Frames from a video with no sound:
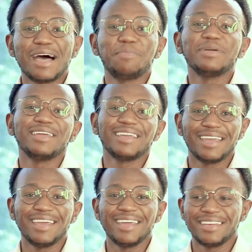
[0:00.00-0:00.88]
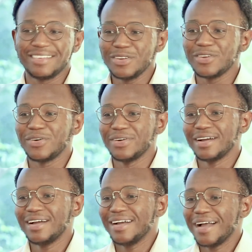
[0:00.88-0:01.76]
happening in, you know,
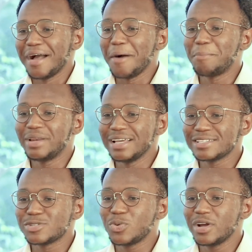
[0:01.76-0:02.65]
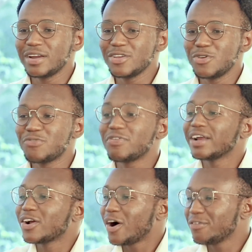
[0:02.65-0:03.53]
a place where you
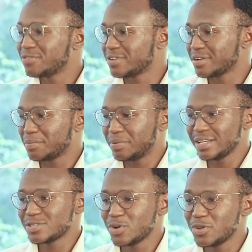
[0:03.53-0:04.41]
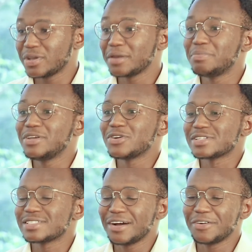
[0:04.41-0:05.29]
find comfort, a place where you can be
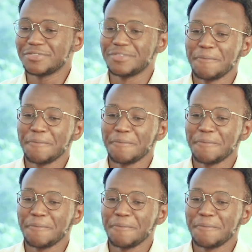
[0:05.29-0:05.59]
yourself.